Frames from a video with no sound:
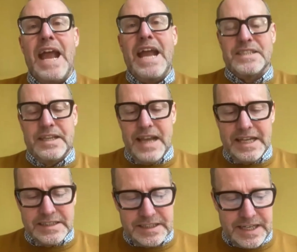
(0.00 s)

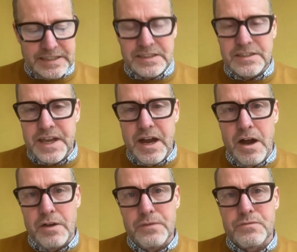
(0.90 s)
escalated into the
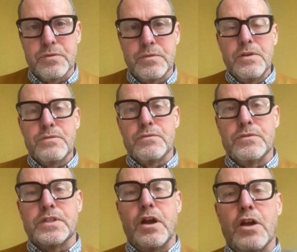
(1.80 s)
ARC through
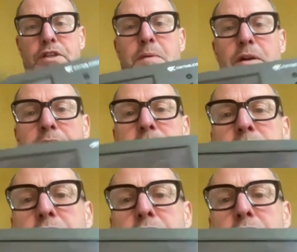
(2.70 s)
Skyresponse.